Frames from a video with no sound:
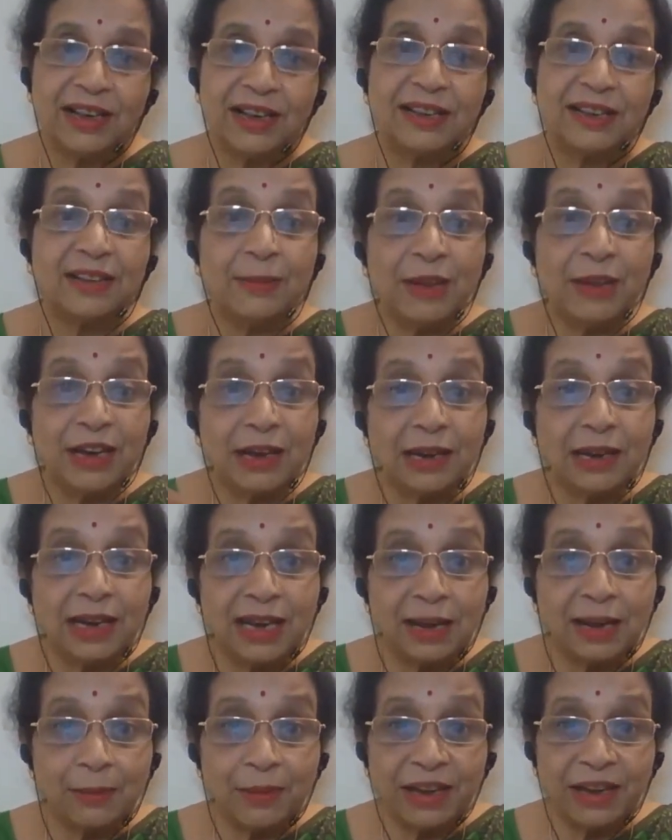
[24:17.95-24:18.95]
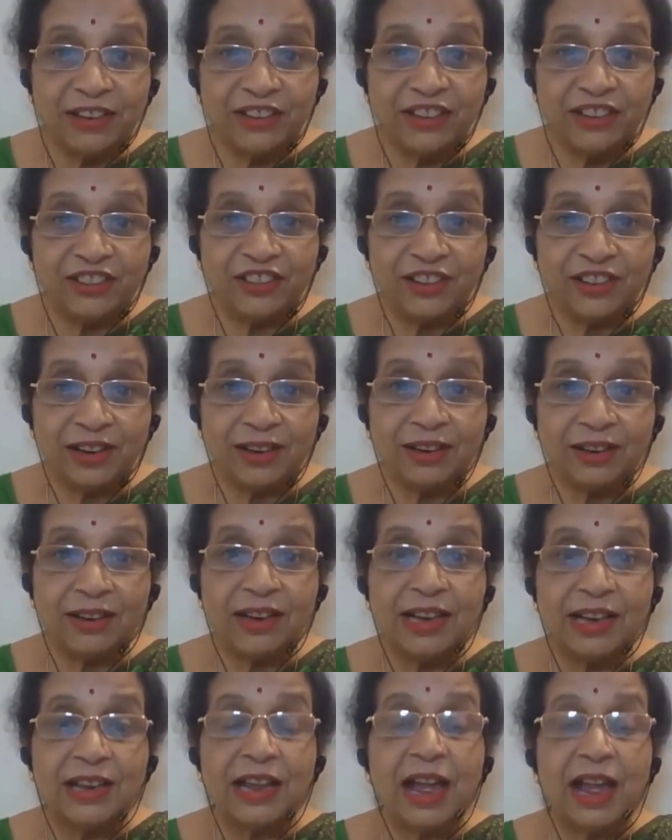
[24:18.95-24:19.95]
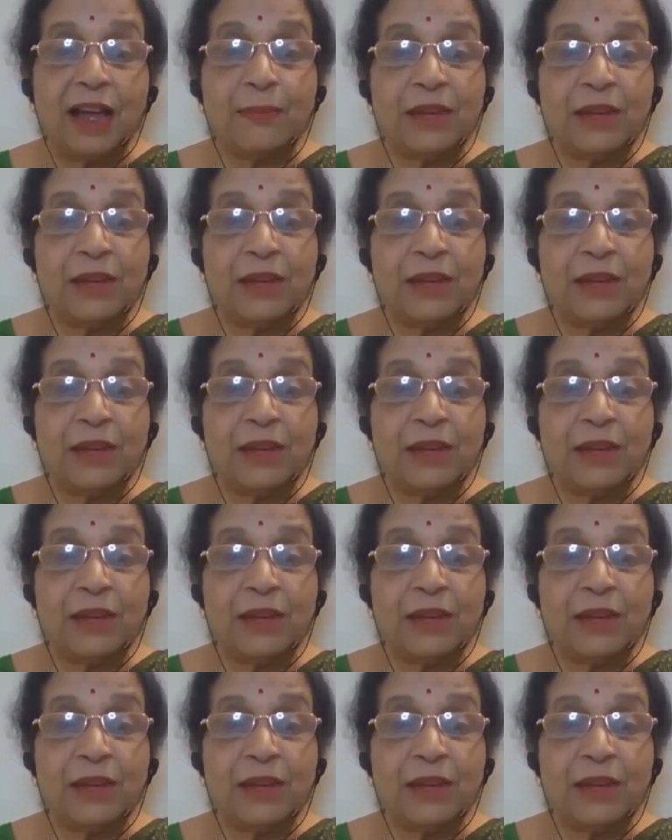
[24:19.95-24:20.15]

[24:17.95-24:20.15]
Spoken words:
Similarly, a magician. A